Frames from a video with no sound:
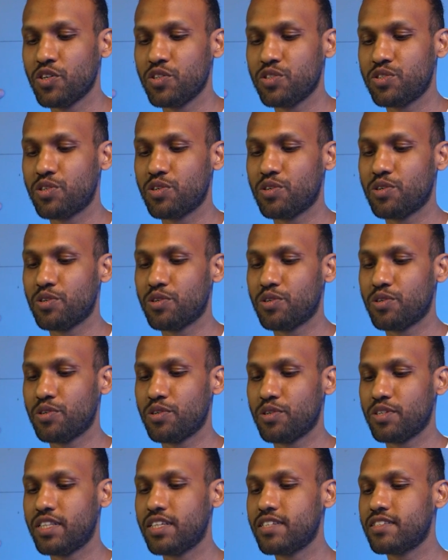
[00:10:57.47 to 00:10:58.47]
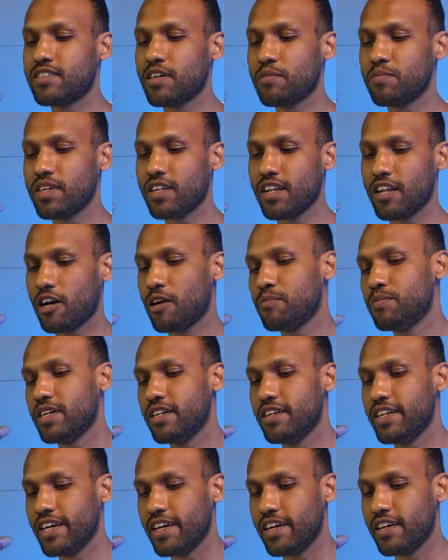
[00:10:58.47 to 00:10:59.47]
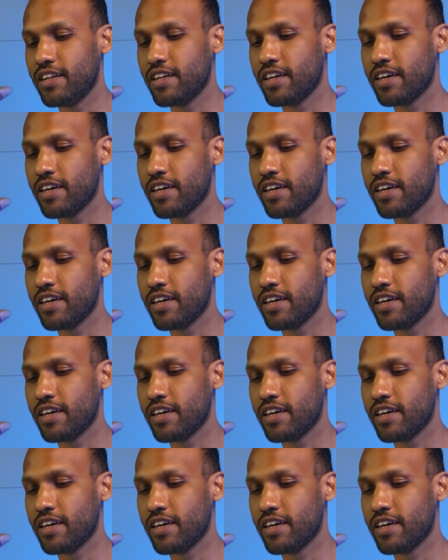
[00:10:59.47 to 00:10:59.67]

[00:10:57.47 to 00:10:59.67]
So this is something Lovable did,